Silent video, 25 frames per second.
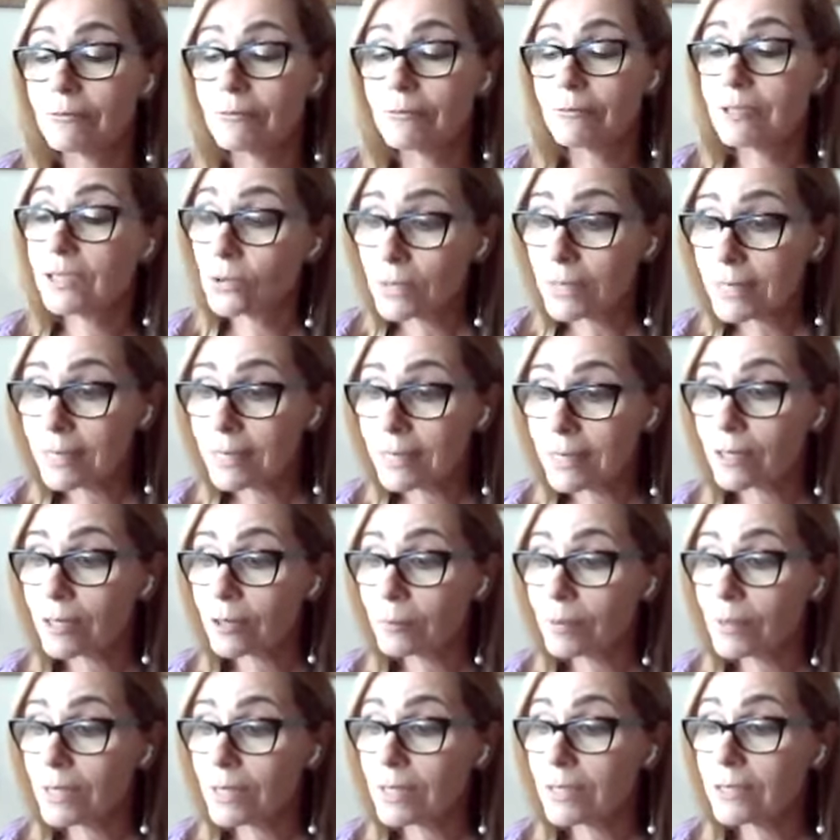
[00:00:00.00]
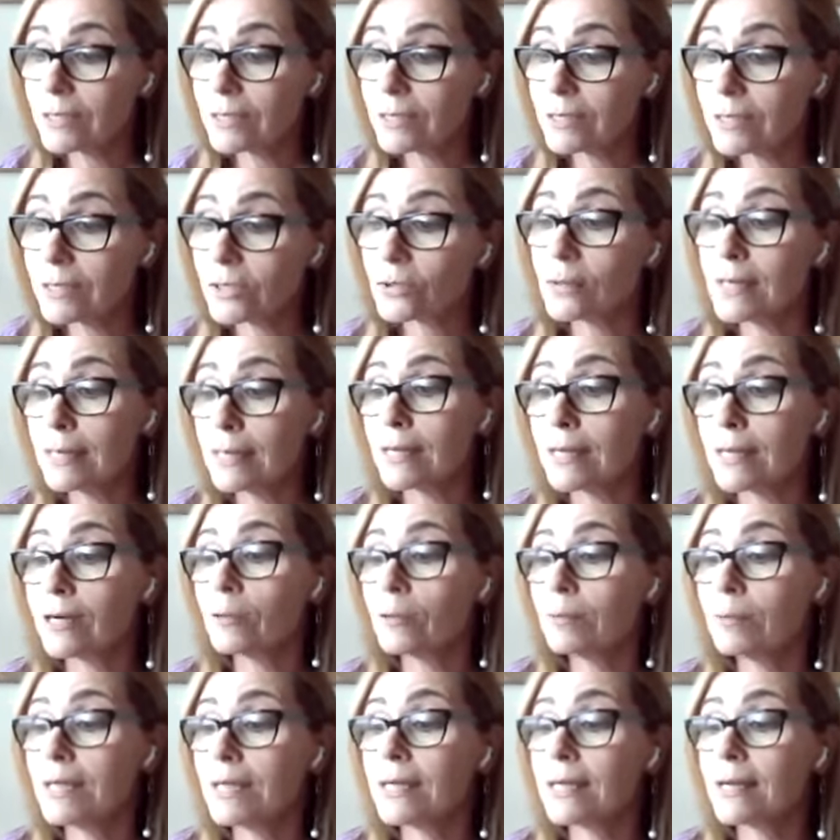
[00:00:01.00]
With story
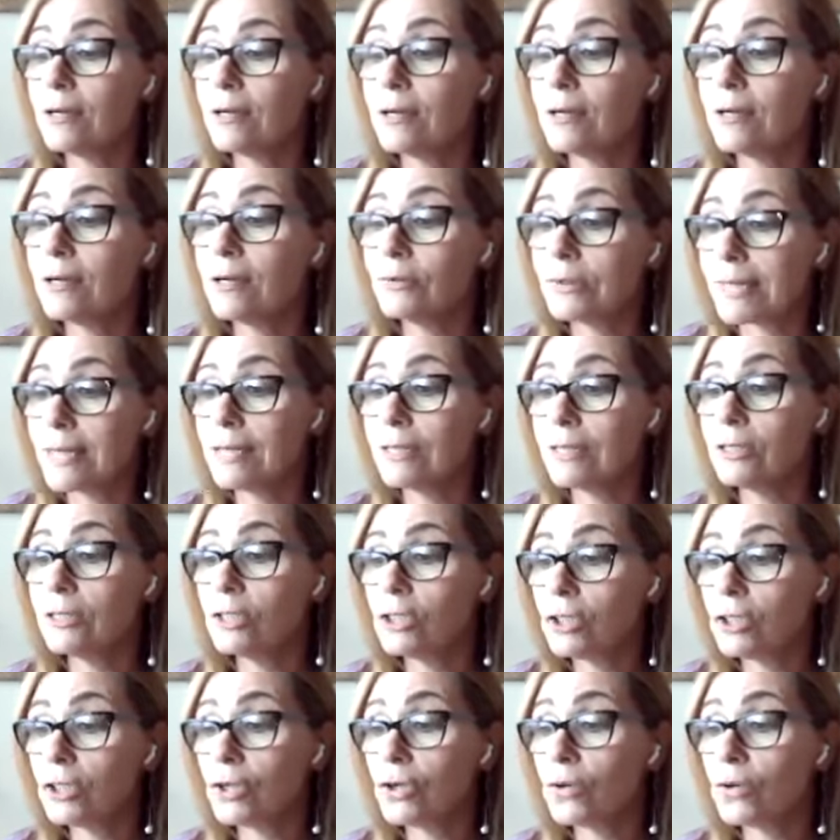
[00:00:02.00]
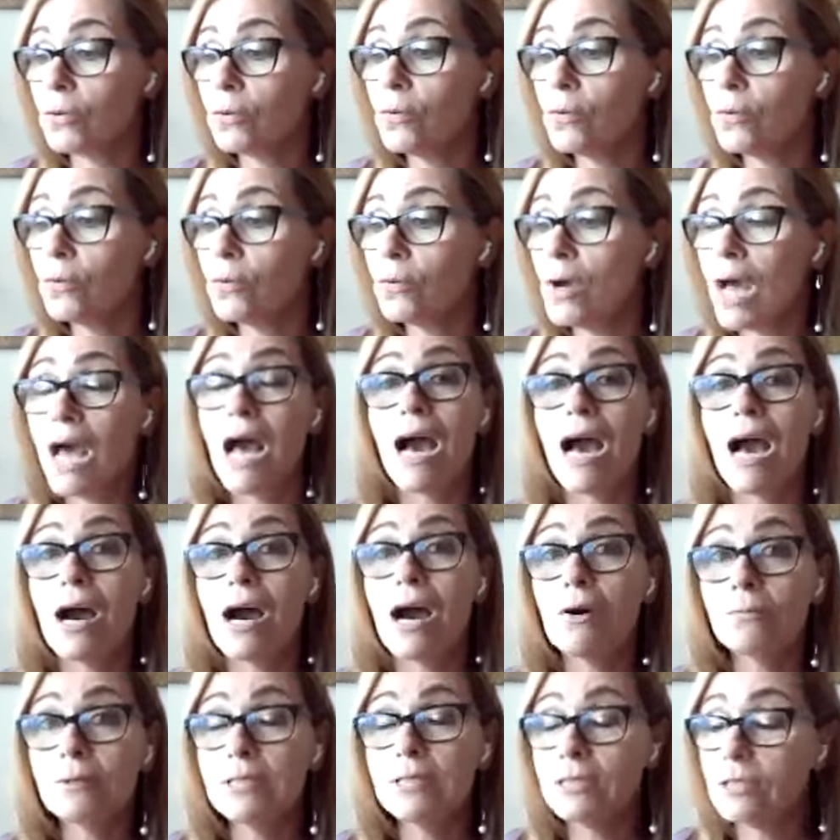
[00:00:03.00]
therapy goes into
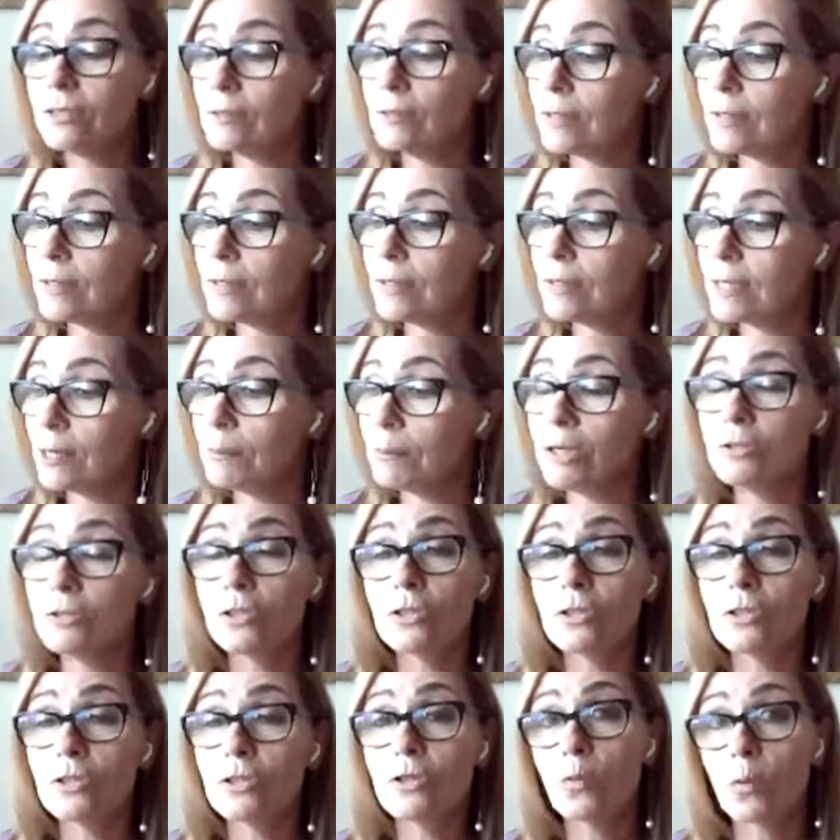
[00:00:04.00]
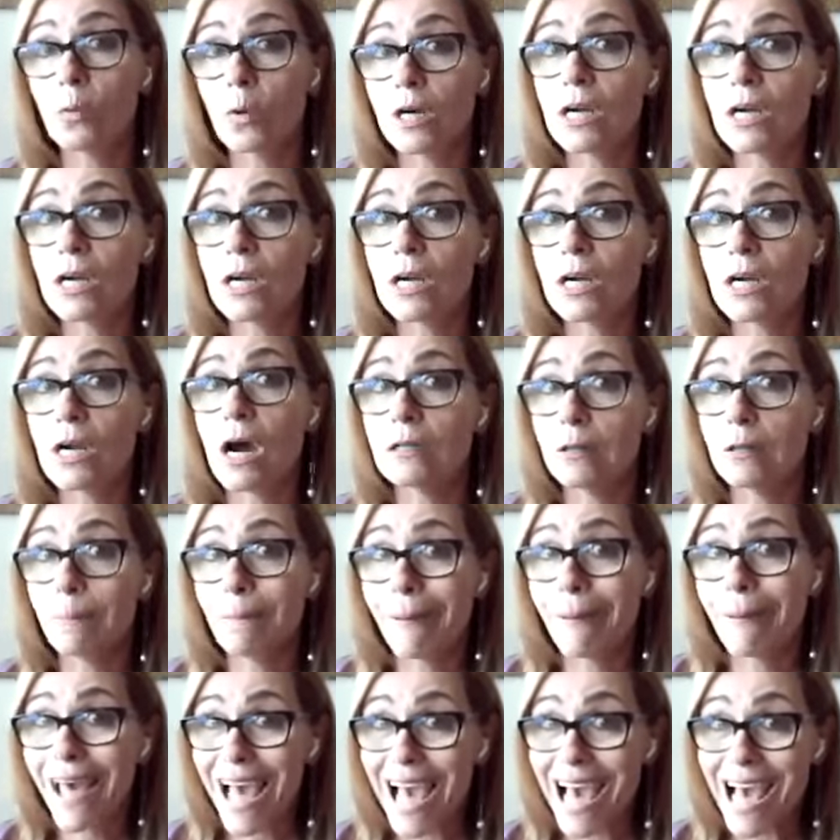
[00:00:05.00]
how we do the emotional work on
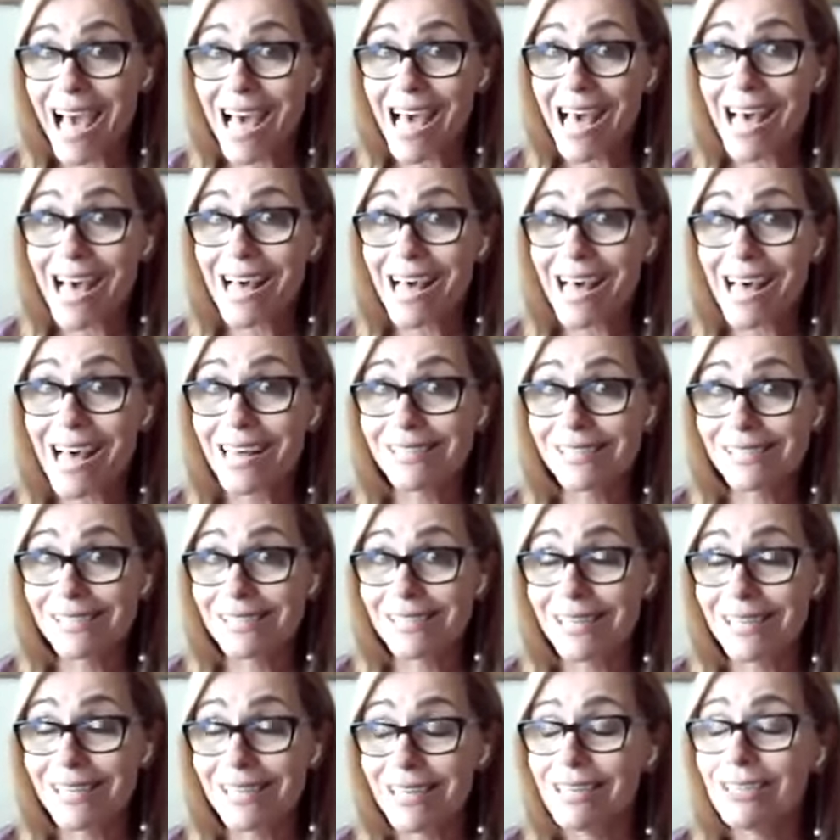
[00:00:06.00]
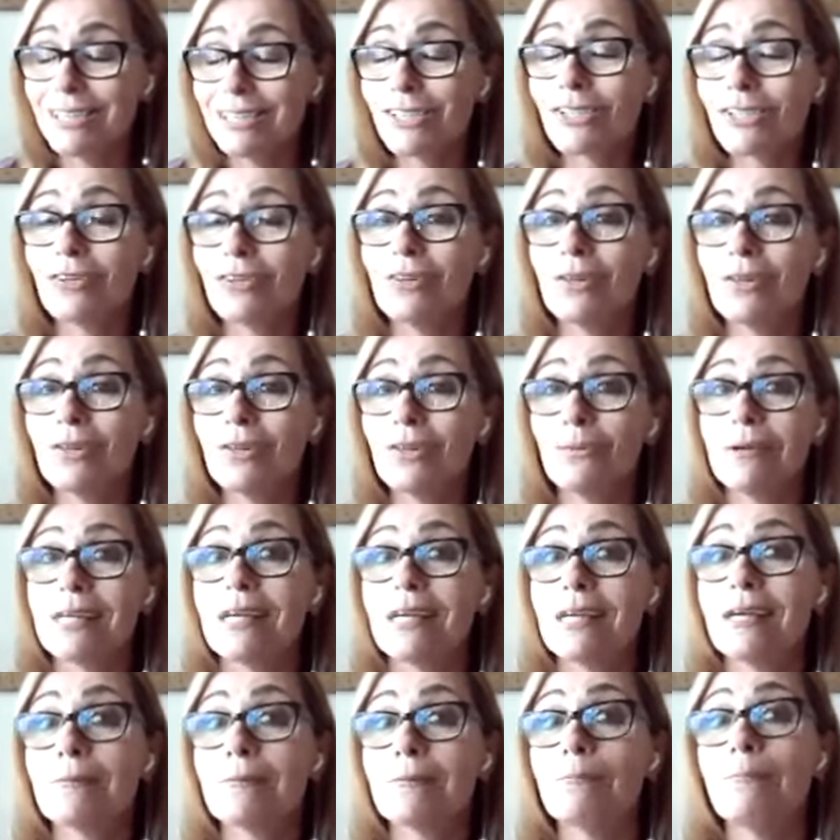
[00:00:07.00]
the past so that we
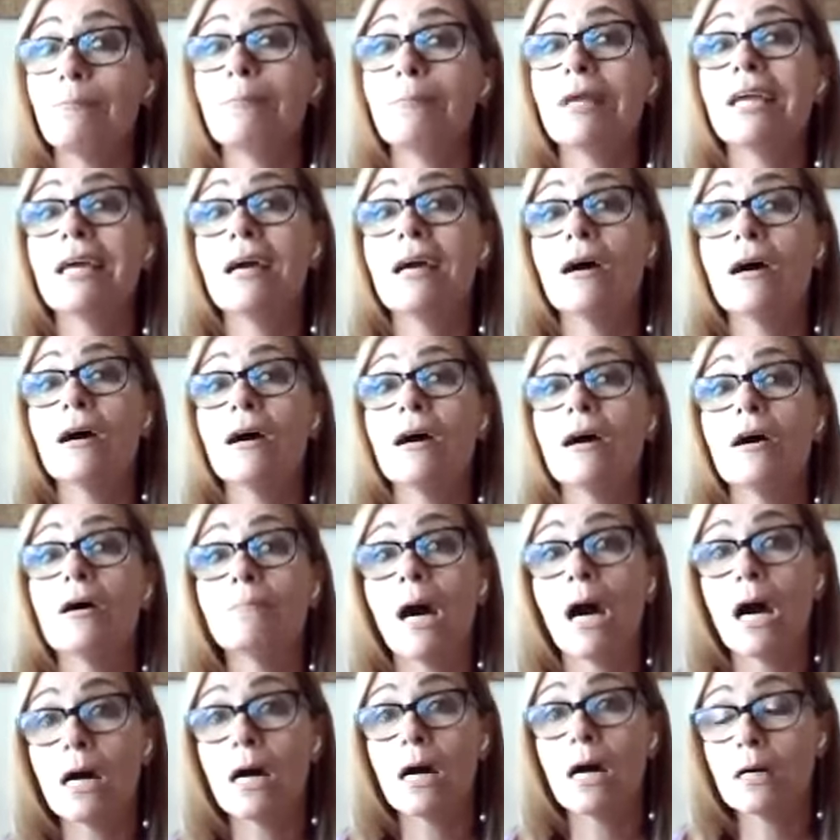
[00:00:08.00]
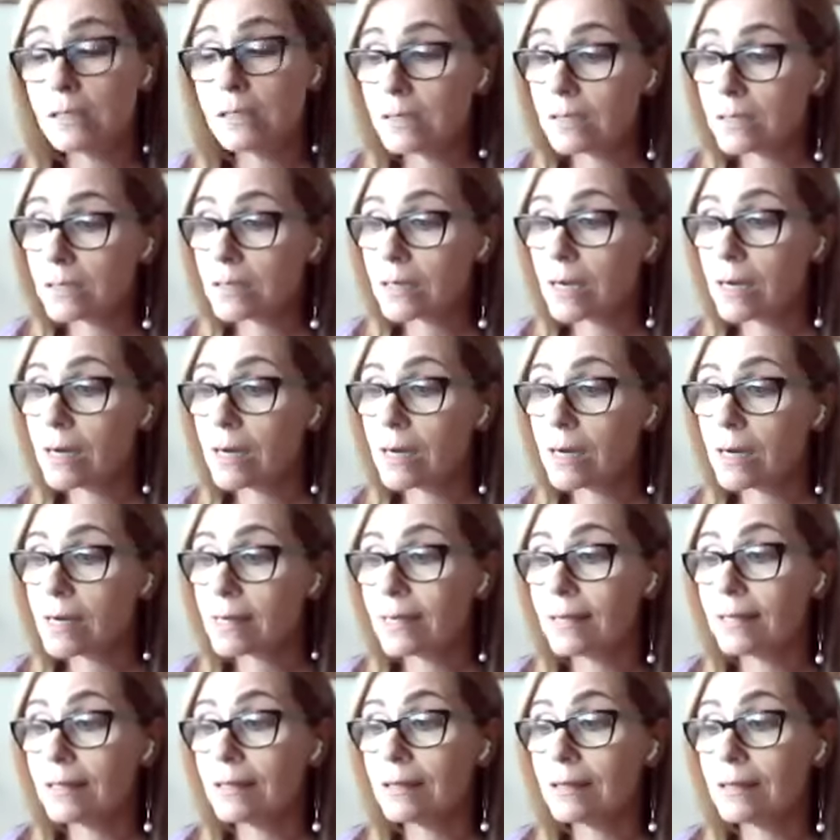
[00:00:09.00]
can become
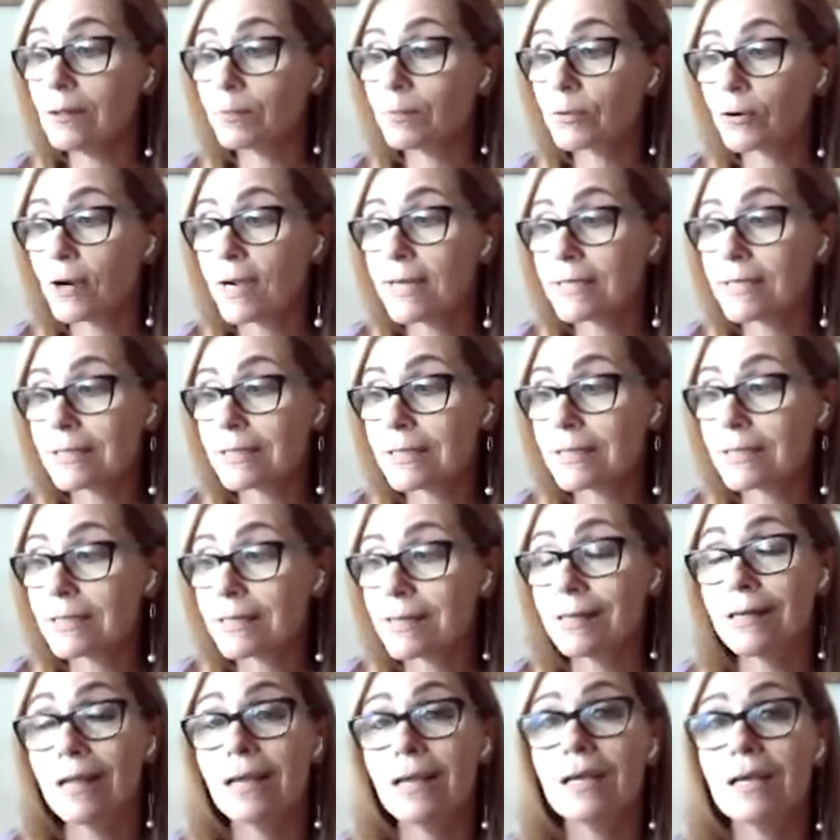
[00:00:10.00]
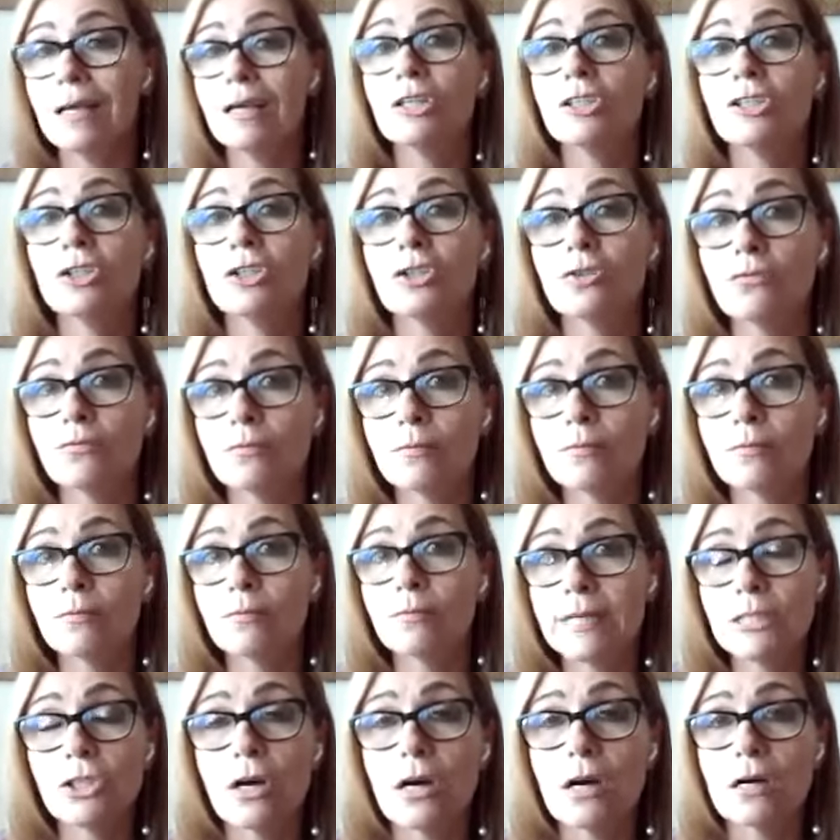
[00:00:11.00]
unstuck in the present to
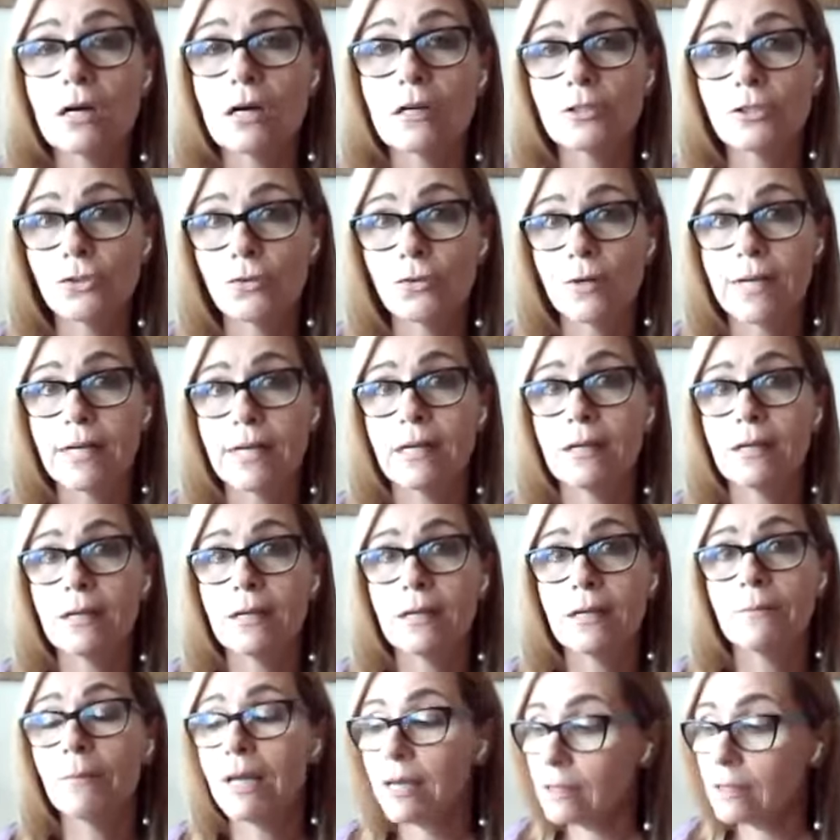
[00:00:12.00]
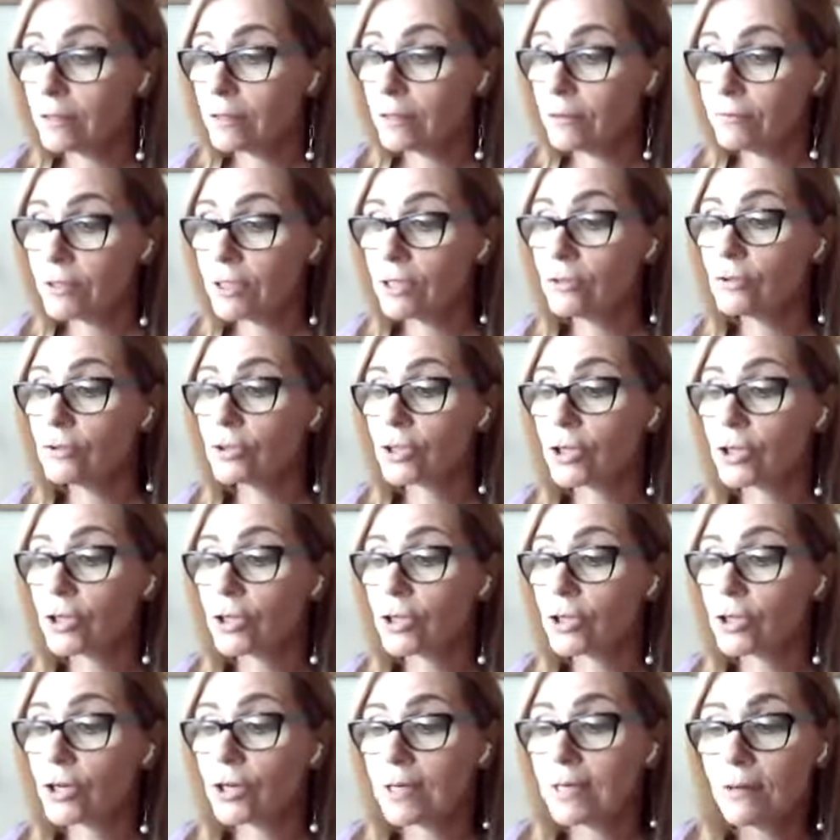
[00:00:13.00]
reach our dream in the
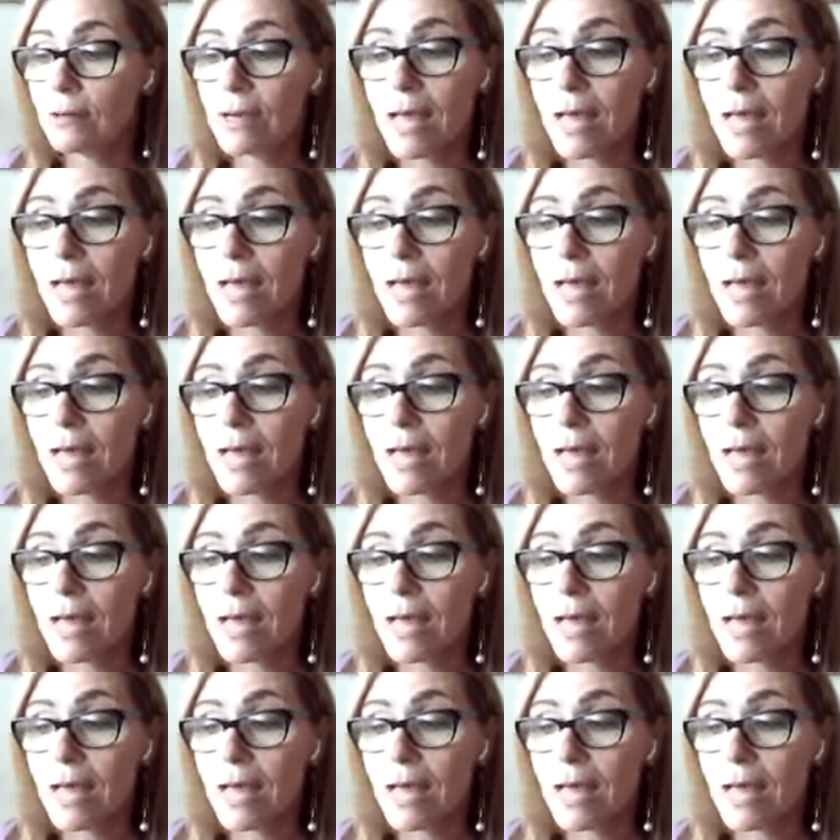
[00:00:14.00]
future.